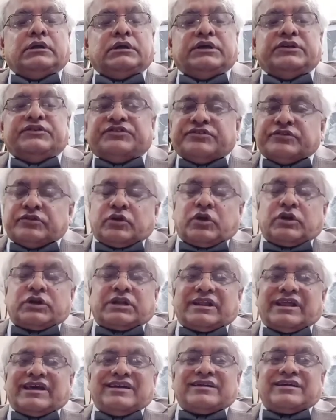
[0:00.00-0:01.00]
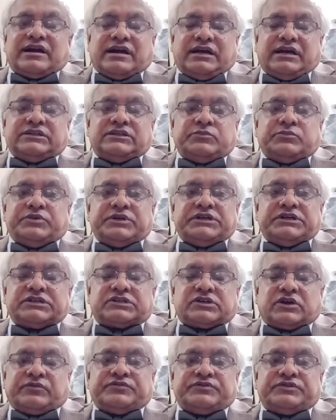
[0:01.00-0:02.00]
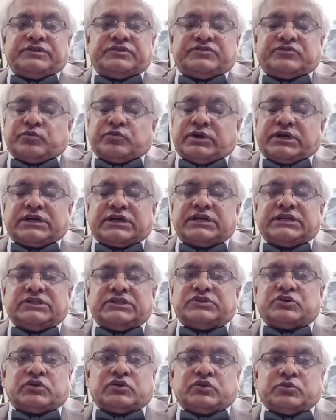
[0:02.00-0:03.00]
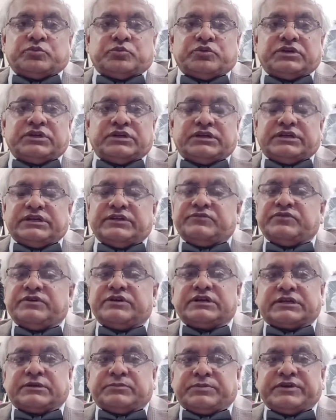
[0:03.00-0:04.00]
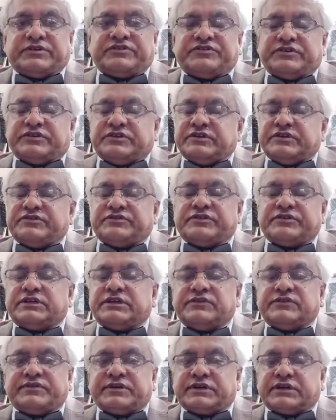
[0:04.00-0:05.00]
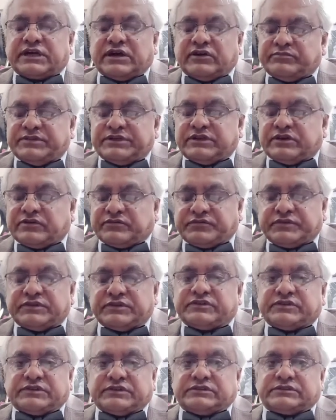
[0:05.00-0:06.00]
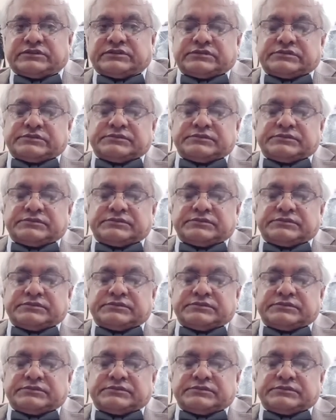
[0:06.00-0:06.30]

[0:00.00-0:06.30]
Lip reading: is not like other British officers working in Chandrapur in different capacities in different government offices.